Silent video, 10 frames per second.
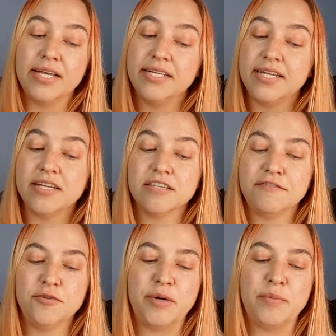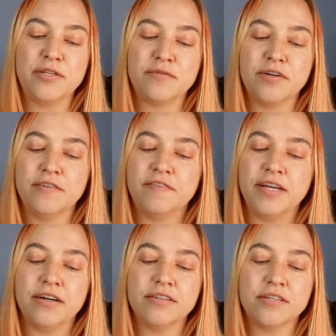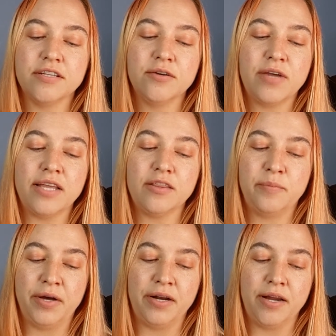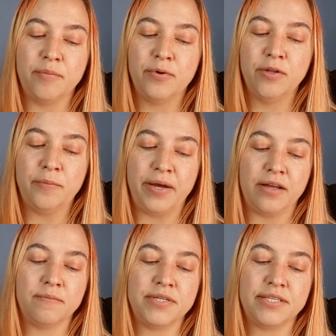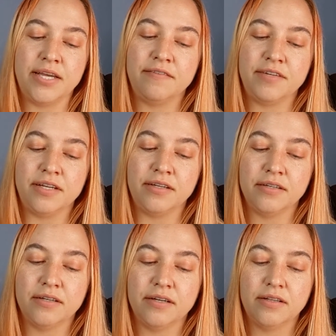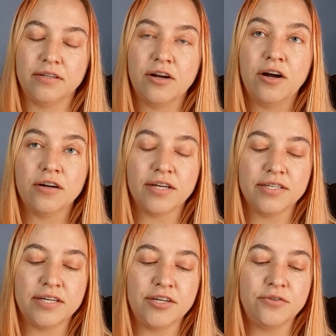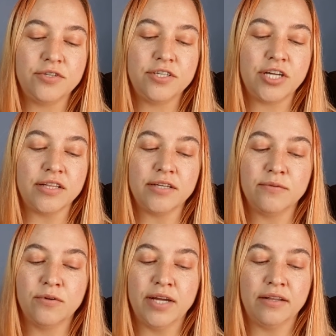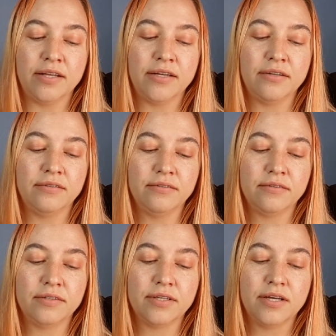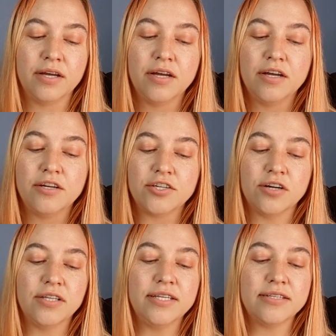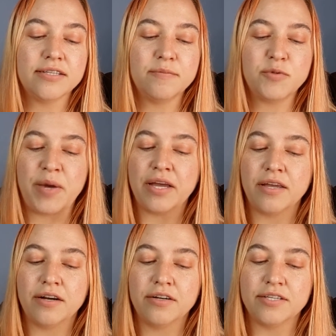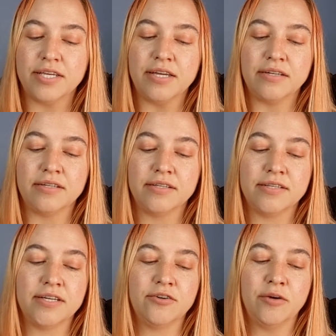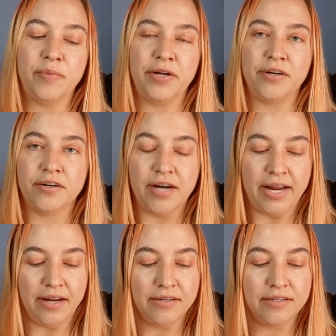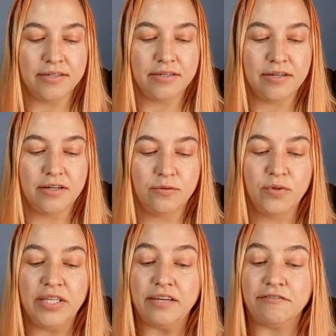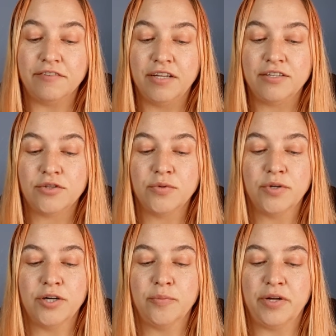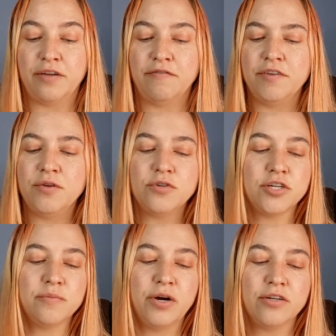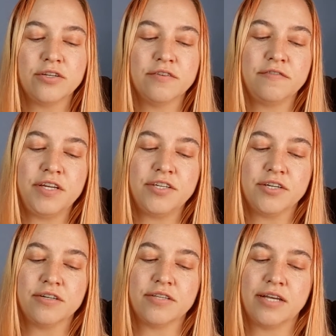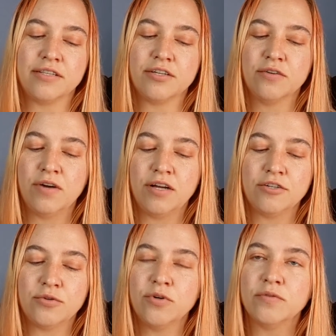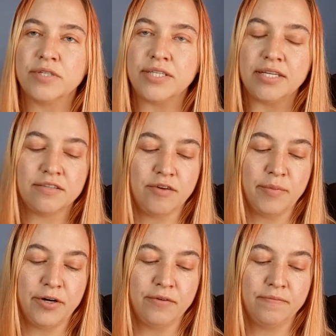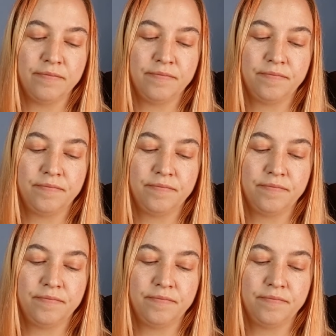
It takes a few moments for her fingers to locate the butt and pull it back up to safety. The car continues to gently roll down the hill. Sharlene slumps back in her seat, the cigarette butt in her hand. Relief floods through her, but confusion mars her features as the garage door recedes from her.